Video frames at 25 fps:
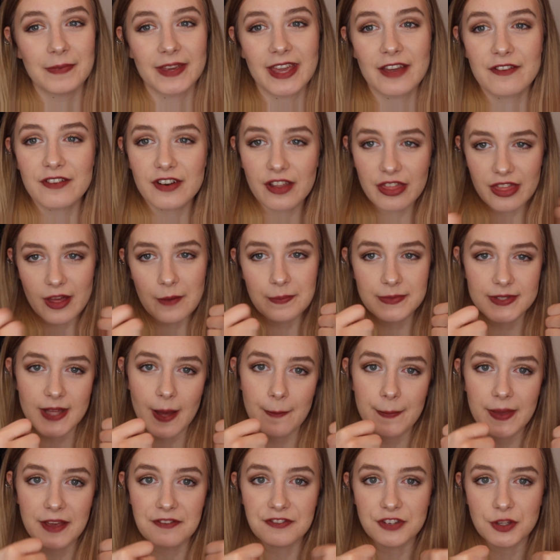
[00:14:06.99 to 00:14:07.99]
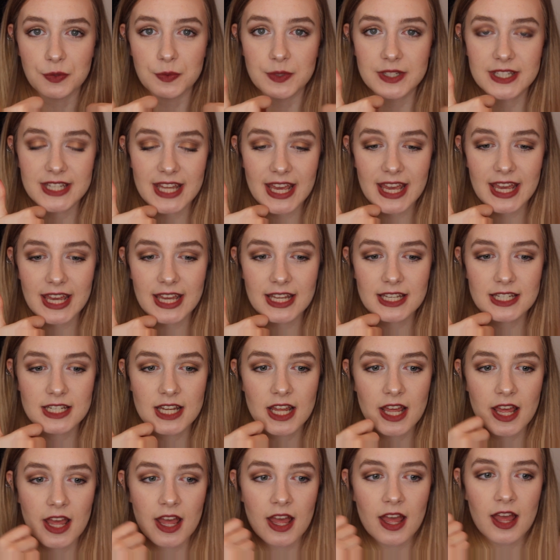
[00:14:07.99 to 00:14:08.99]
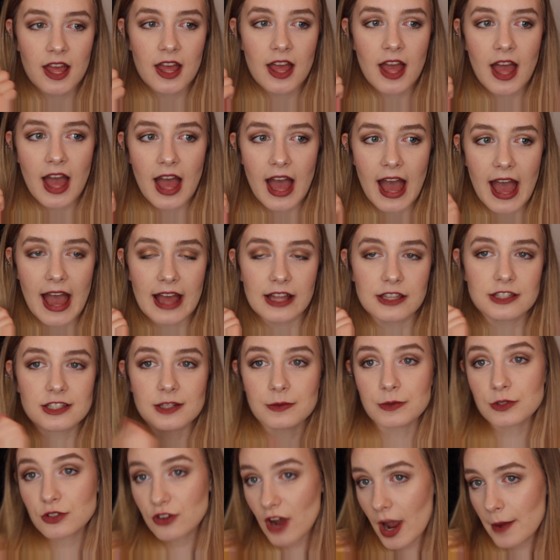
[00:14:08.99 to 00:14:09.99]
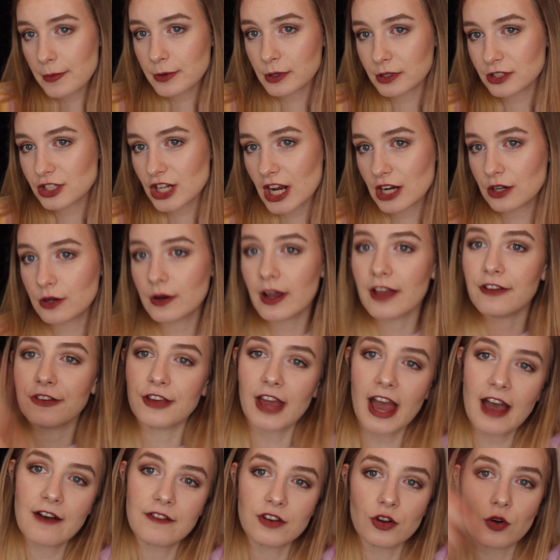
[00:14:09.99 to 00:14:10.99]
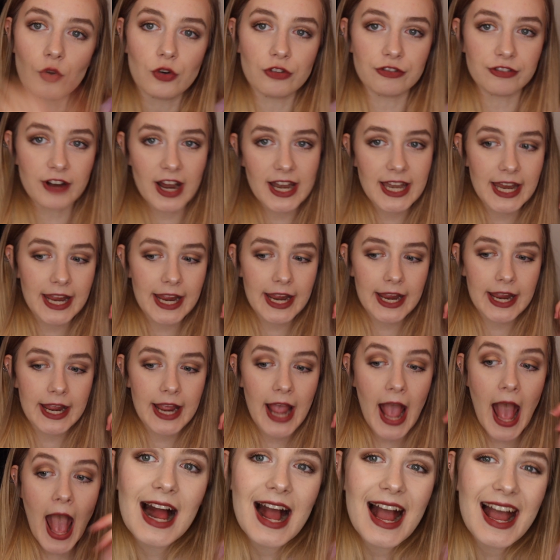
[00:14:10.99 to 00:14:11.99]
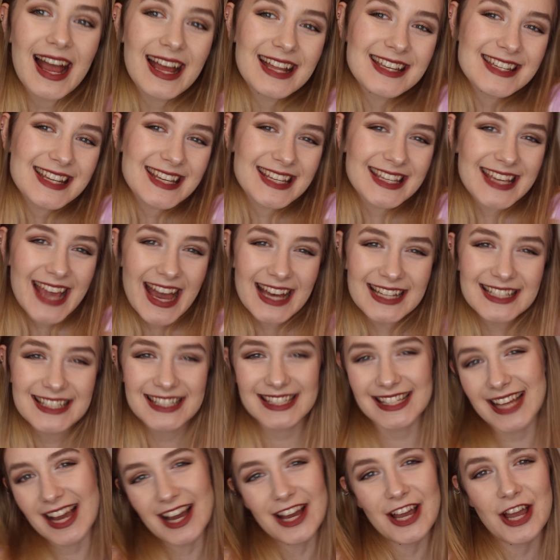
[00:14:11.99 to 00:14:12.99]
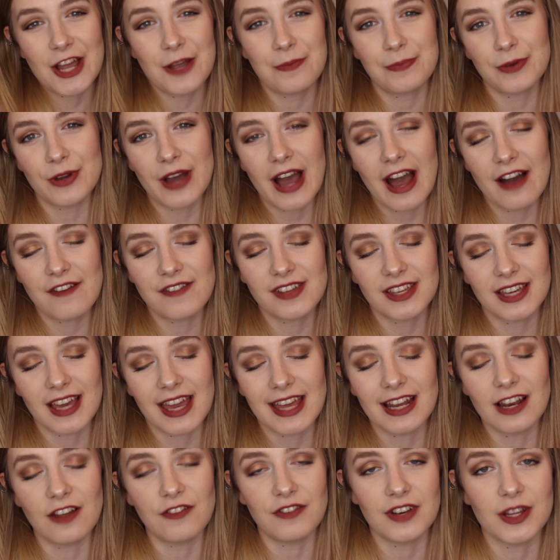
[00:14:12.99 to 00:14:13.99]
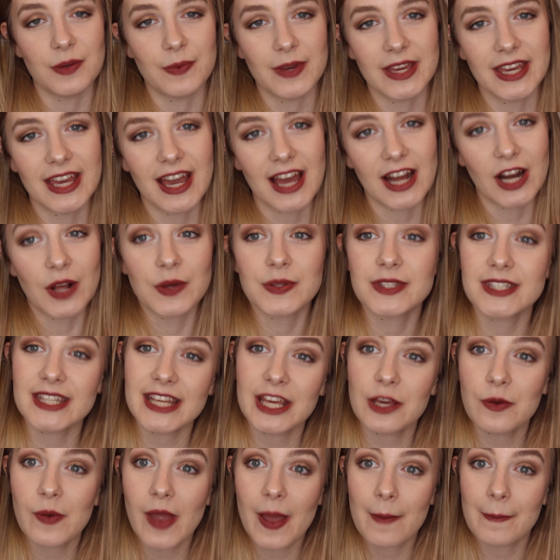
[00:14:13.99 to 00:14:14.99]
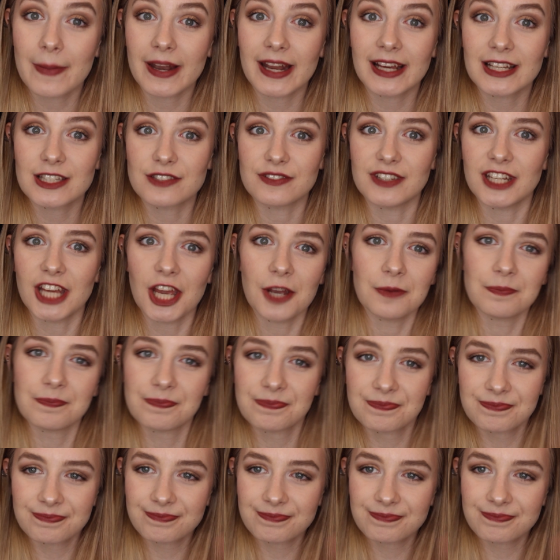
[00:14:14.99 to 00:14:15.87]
Give it a thumbs up if you did, and subscribe to the channel if you haven't already. And yes, I hope you're having a lovely week, and I'll see you in my next video.